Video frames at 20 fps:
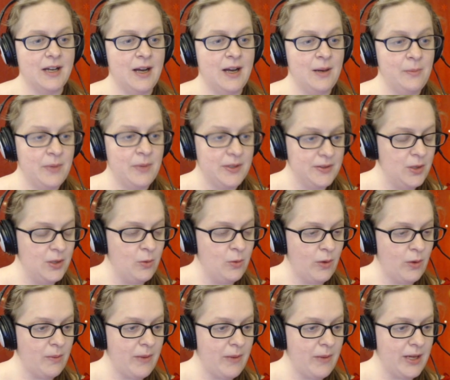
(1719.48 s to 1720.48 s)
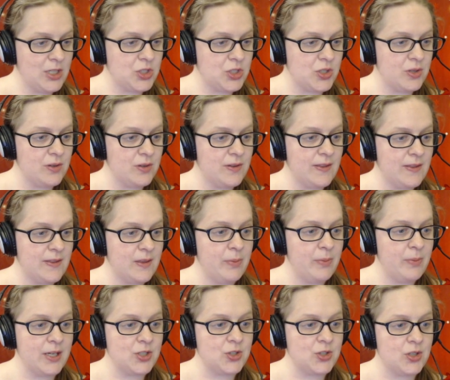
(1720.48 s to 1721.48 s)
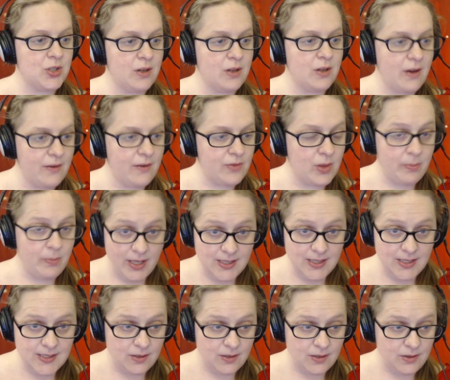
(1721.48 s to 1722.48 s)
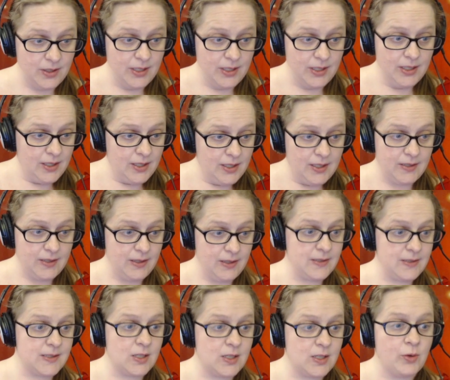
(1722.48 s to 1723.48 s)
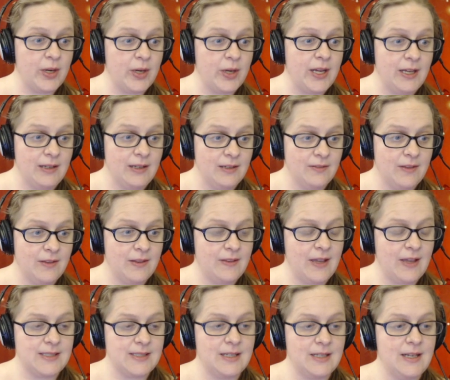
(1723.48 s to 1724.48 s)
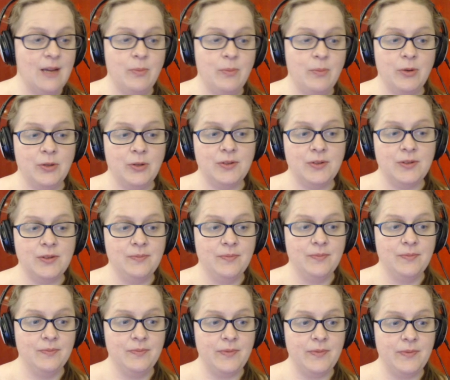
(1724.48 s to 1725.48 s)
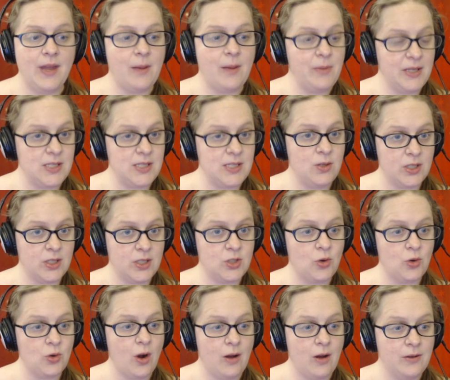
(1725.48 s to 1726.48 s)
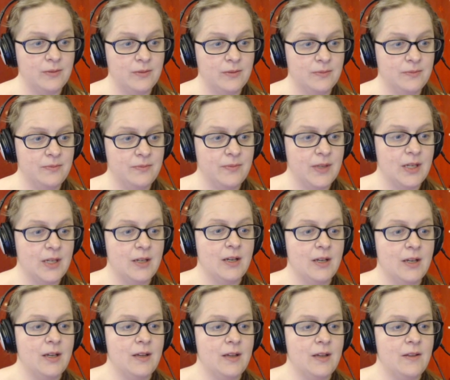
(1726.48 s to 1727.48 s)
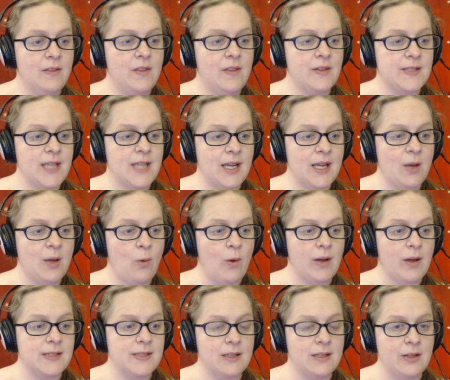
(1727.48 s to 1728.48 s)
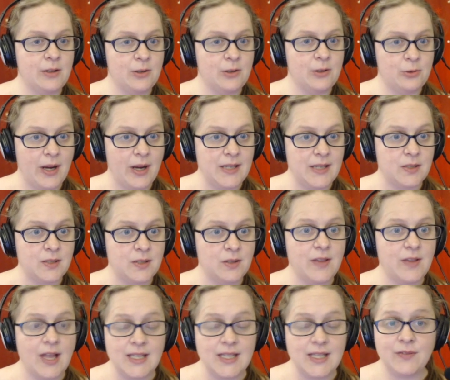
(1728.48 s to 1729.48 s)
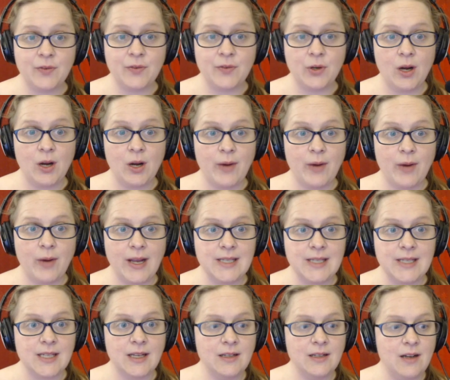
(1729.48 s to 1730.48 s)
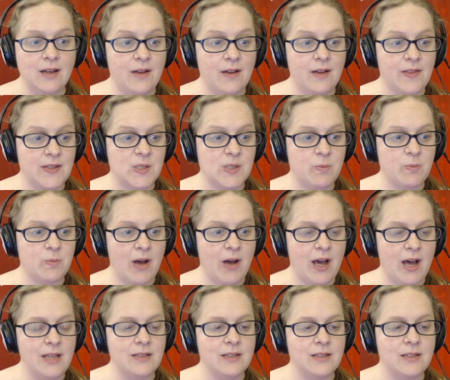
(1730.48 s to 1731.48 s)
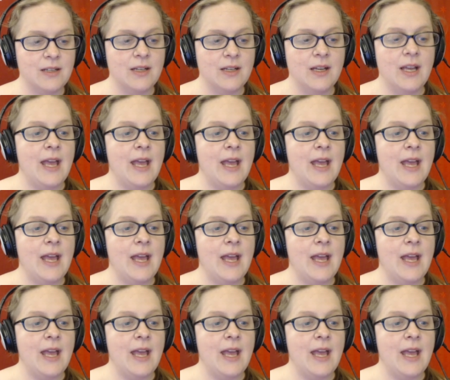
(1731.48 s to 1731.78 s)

Um, you want to make sure that the picture of the pencil is green, that that's enabled. That means you can draw. The second one is a little eraser. That's for erasing on the spot.